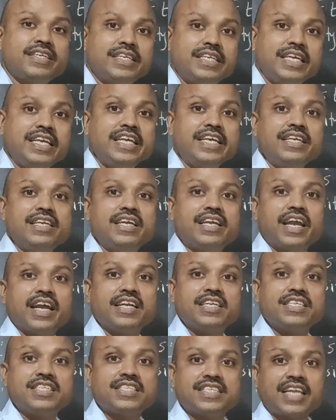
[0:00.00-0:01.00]
t
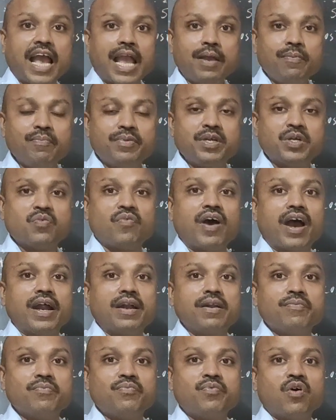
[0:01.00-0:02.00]
indicates time
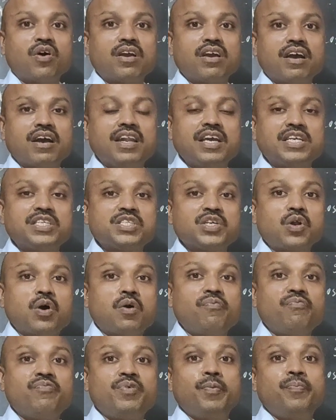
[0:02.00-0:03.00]
required for collection
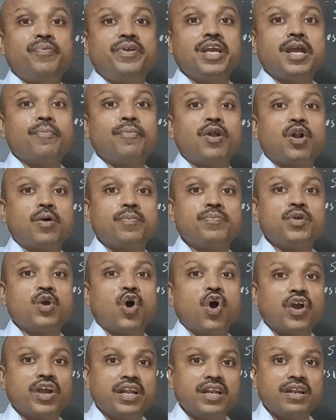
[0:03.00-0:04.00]
of 50 ml of the
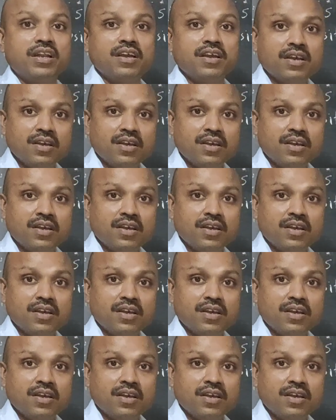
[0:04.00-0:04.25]
oil,